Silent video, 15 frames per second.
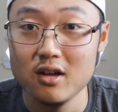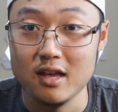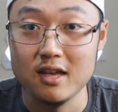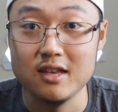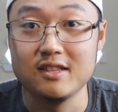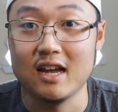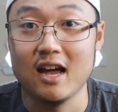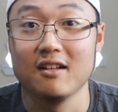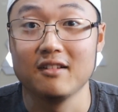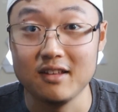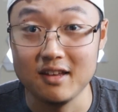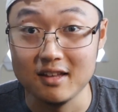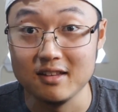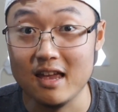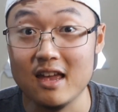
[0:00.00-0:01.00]

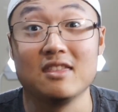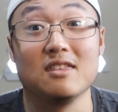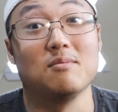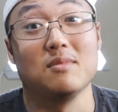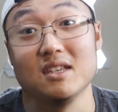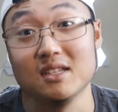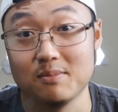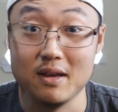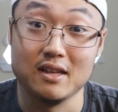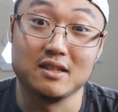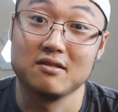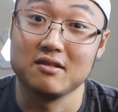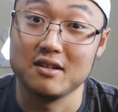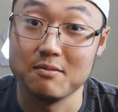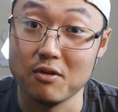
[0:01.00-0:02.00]
Italian enemies
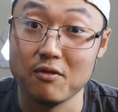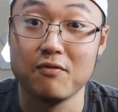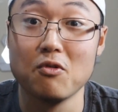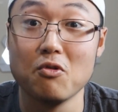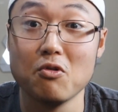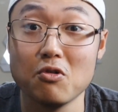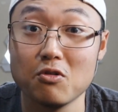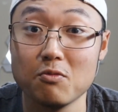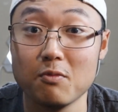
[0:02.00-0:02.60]
basically before